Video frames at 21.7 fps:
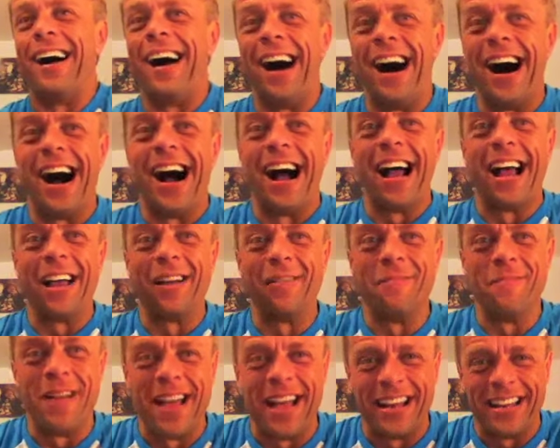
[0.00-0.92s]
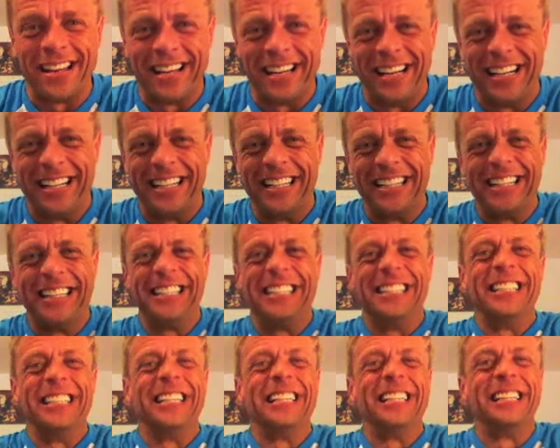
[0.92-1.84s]
I met
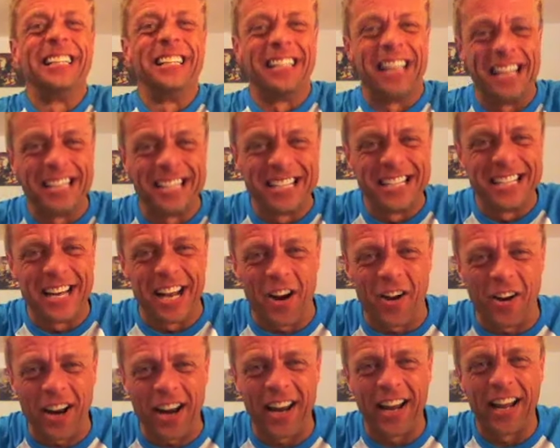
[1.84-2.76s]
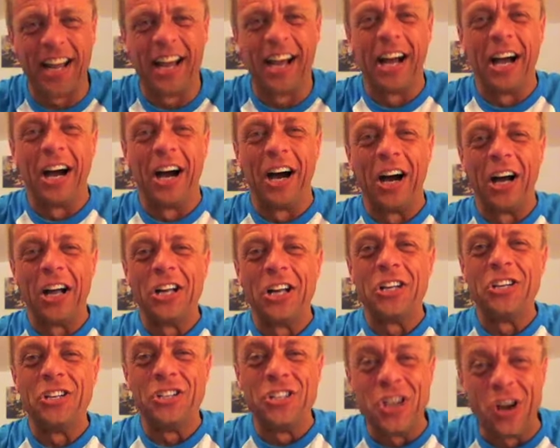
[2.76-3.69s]
the legendary
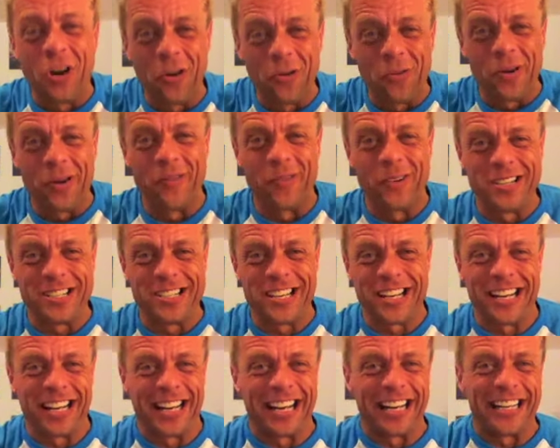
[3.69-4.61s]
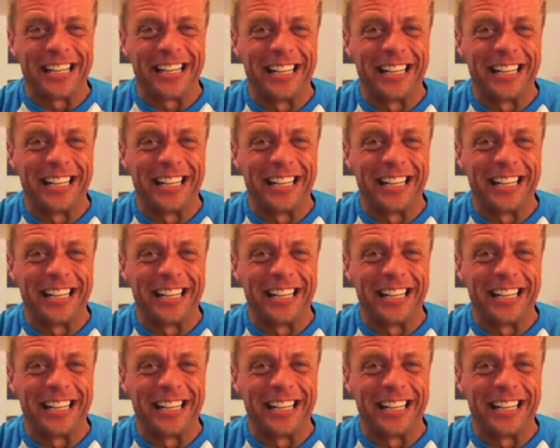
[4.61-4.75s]
Joan Rivers tonight.